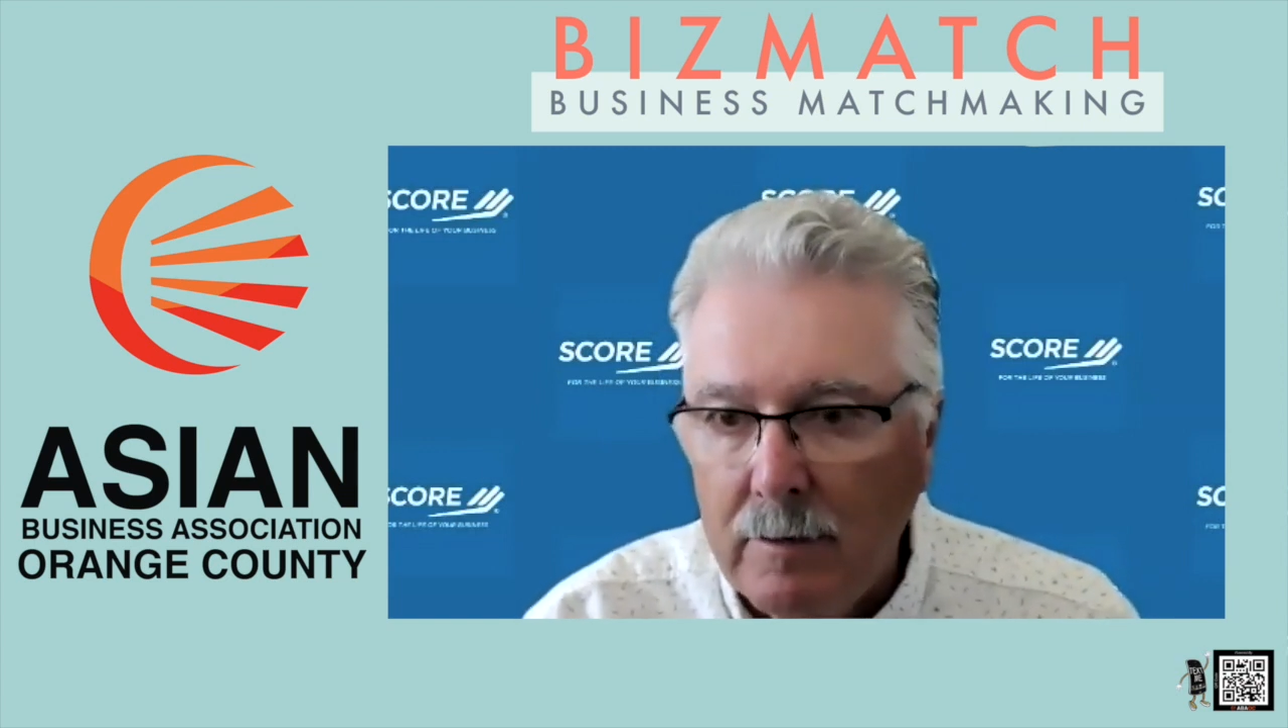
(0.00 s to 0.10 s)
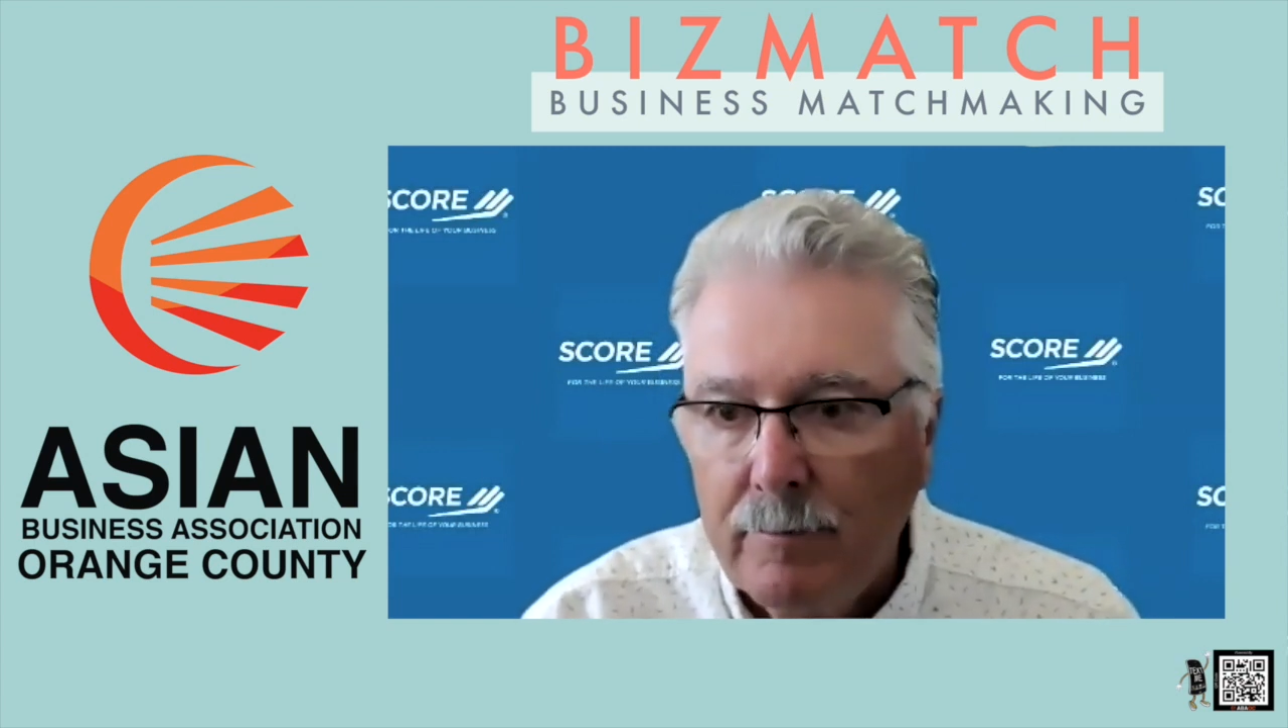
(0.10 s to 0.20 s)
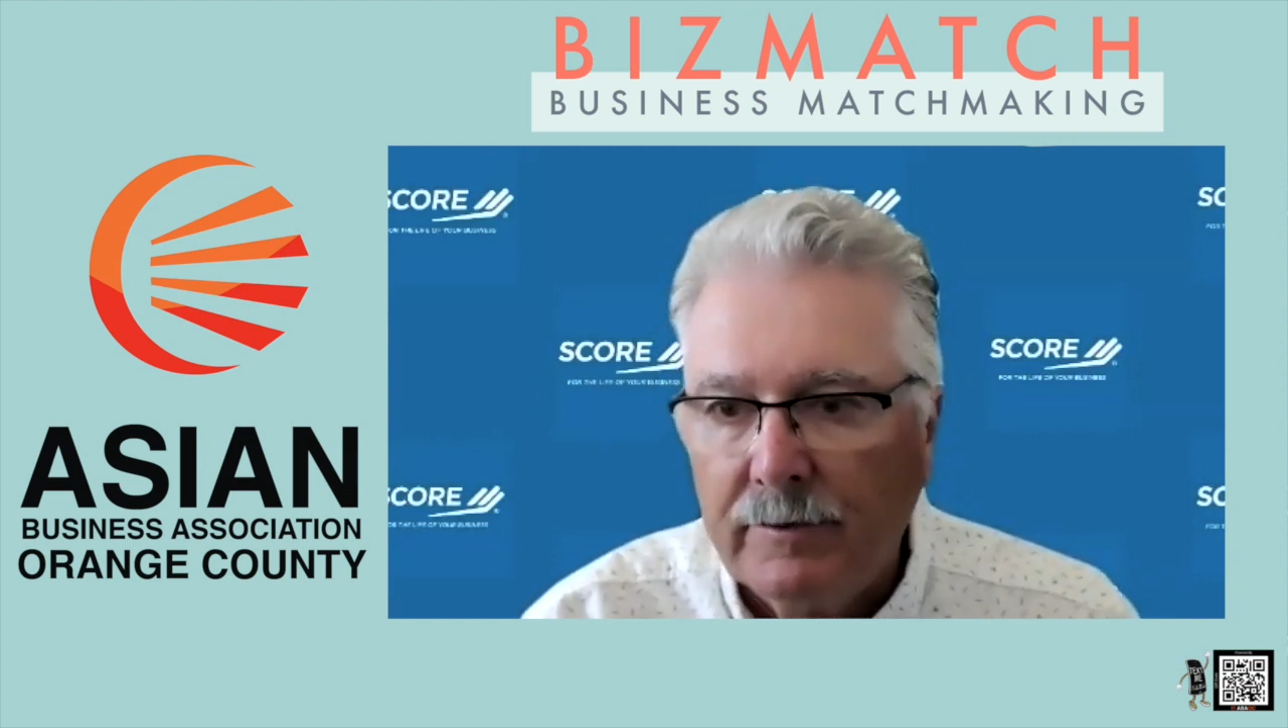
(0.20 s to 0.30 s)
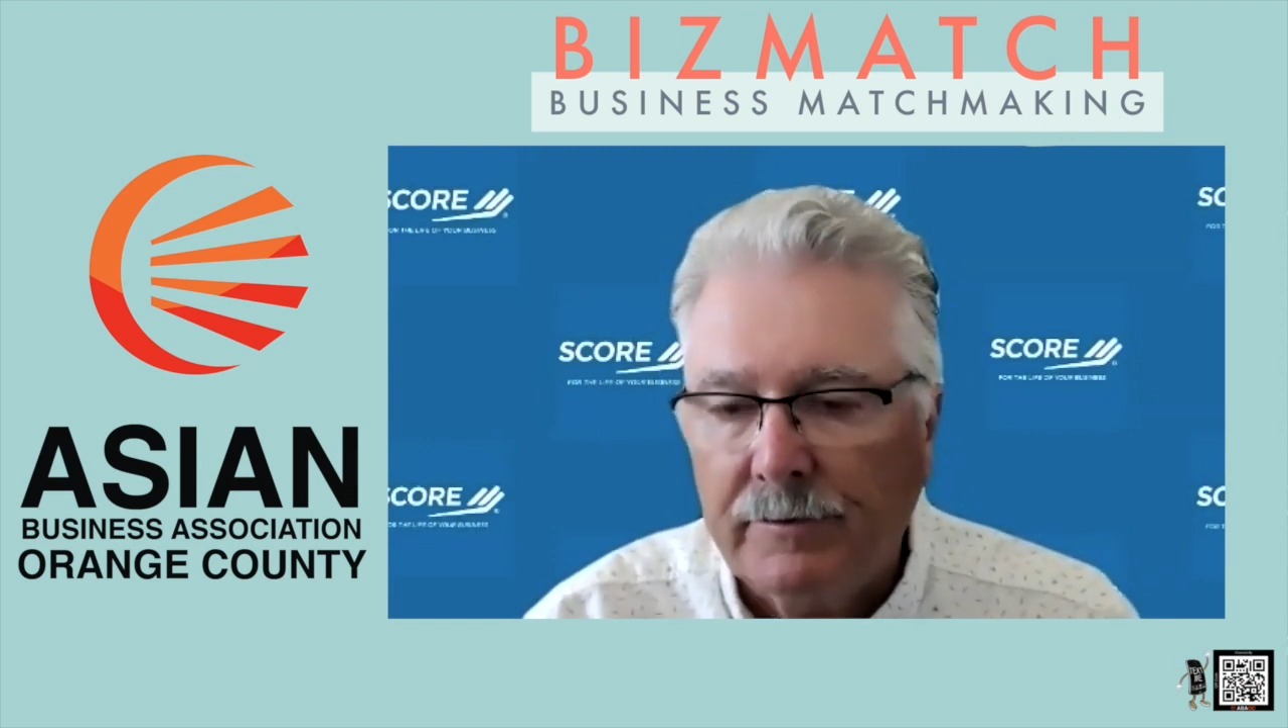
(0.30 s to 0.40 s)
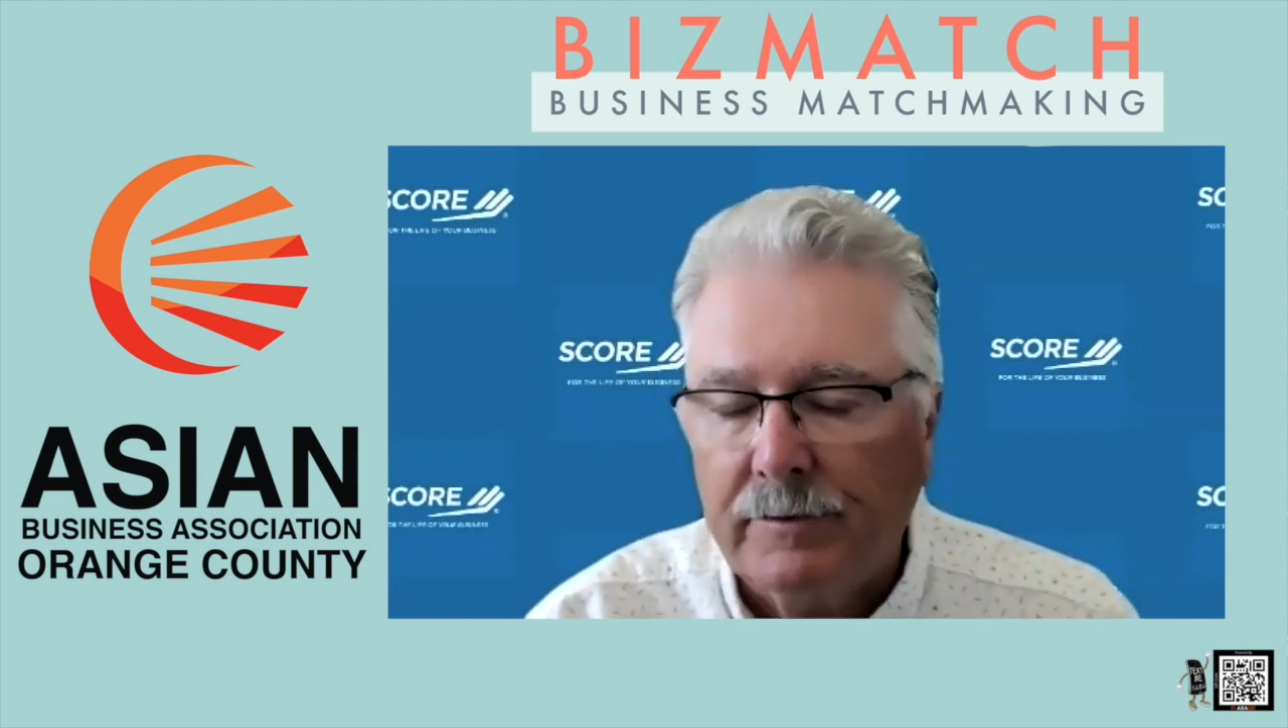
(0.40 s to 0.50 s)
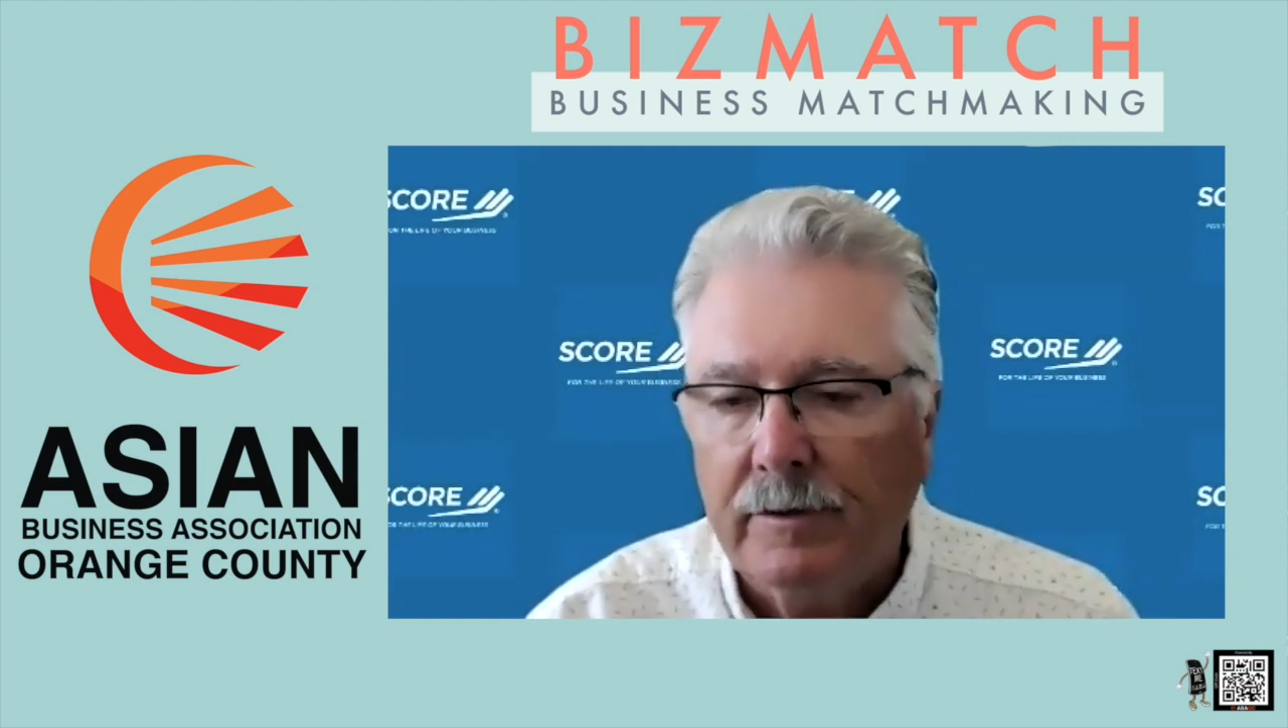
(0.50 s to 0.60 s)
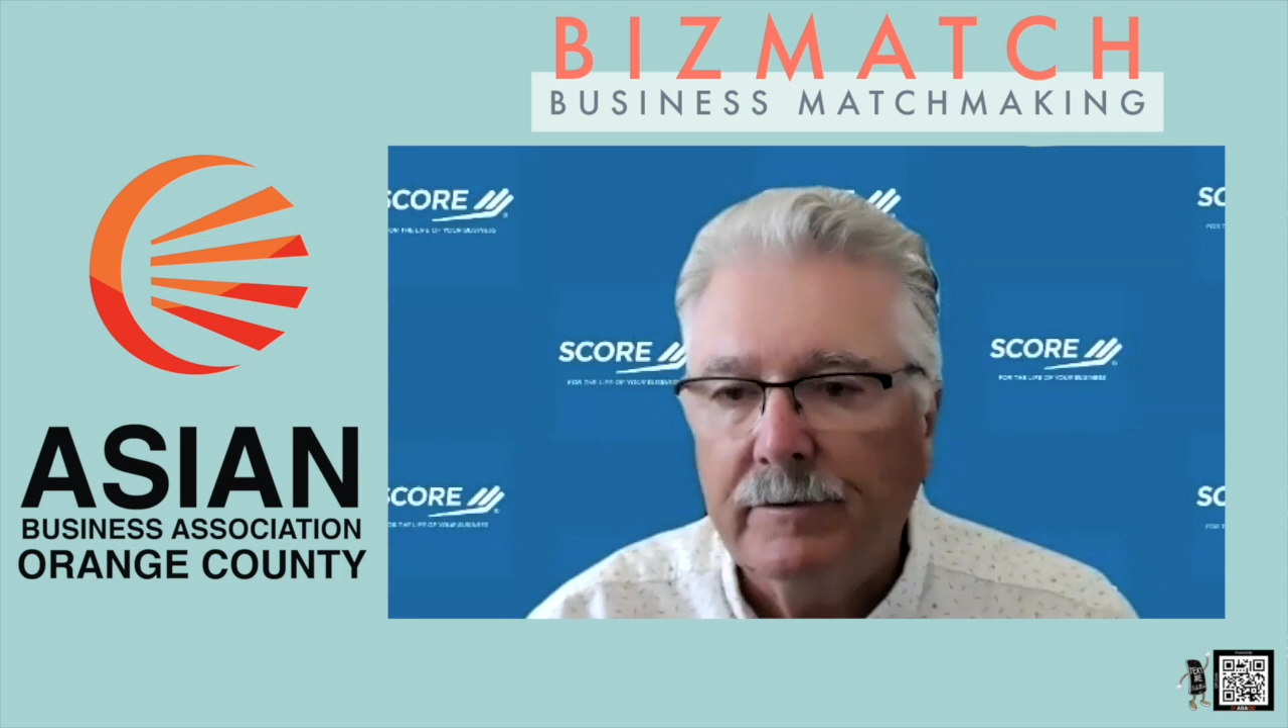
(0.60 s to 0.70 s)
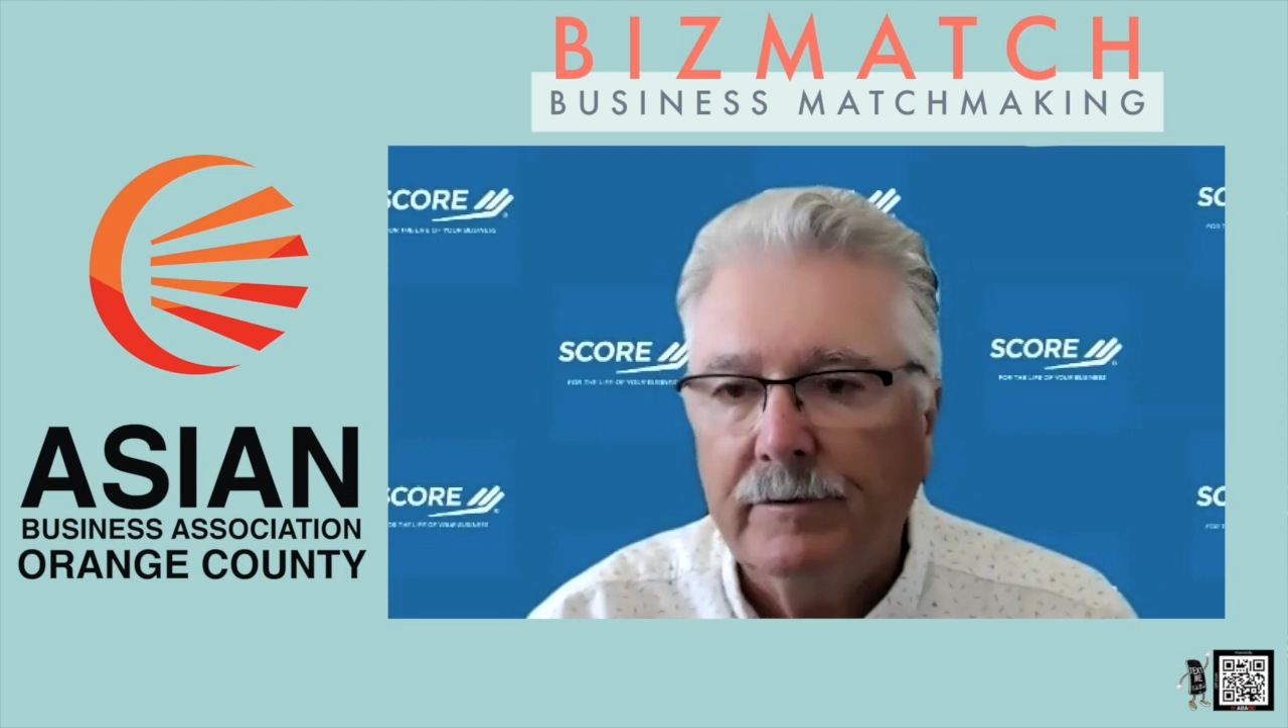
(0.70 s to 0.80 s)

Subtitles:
business,